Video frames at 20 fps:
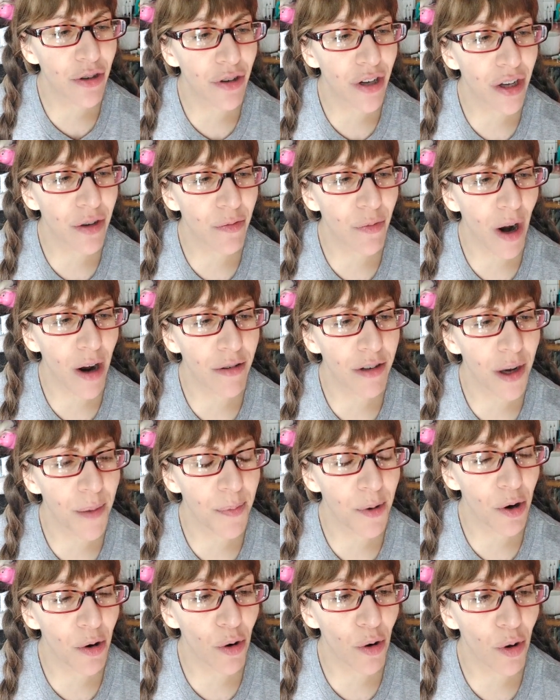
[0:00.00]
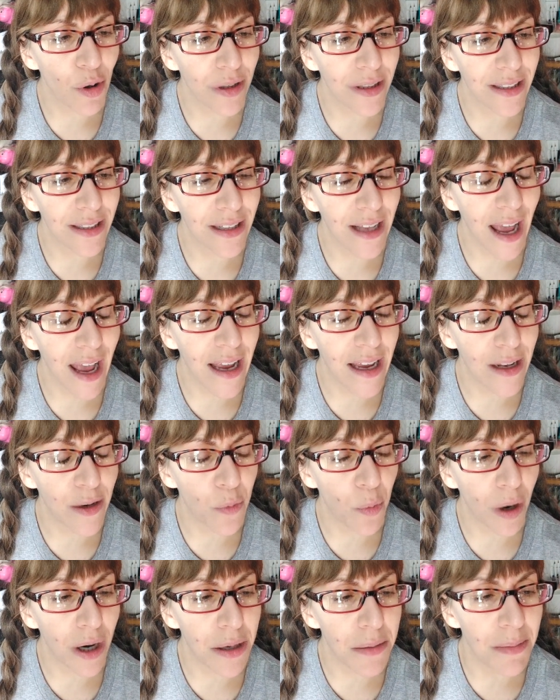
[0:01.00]
you can round up your whole day
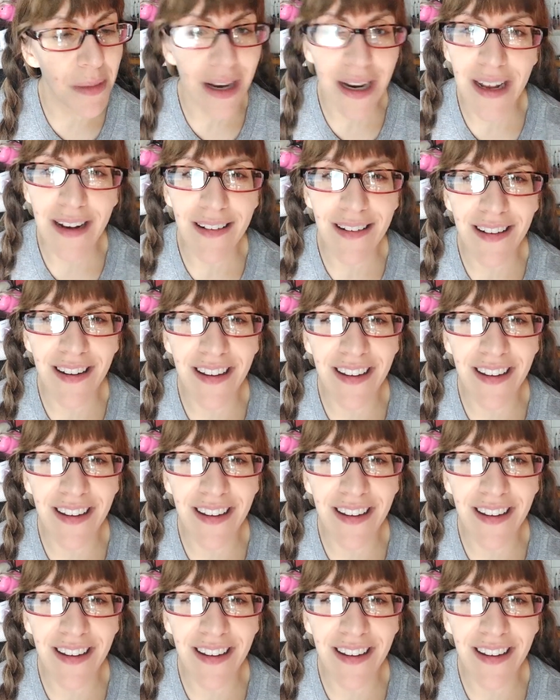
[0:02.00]
in one minute.